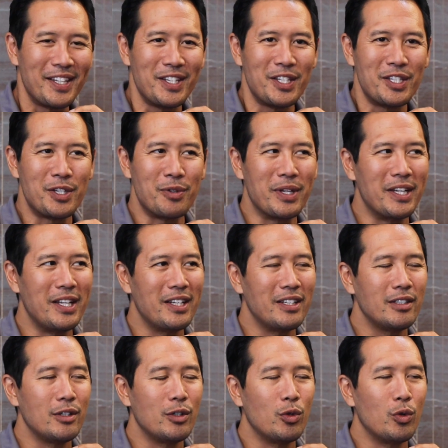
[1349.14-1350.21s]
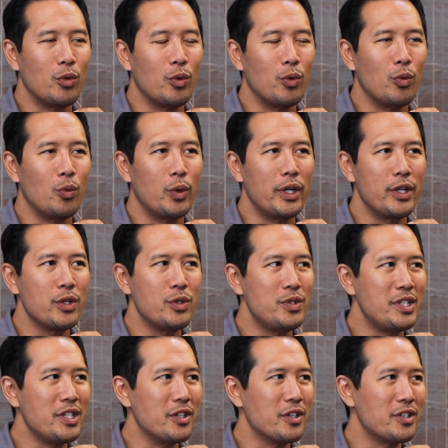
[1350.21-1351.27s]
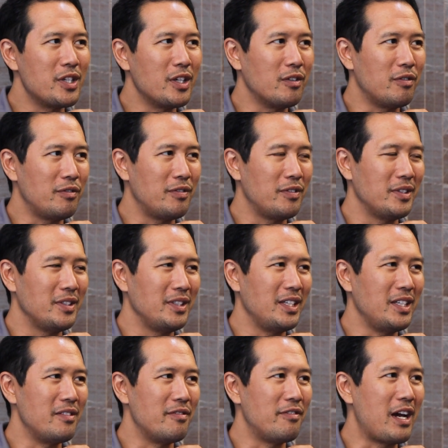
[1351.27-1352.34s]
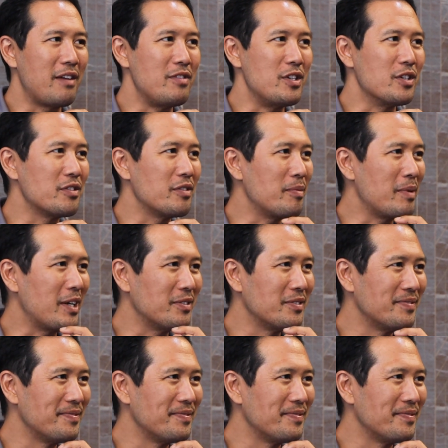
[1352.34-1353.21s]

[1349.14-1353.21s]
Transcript: Cyrille, where do you see yourself in 5 years from now?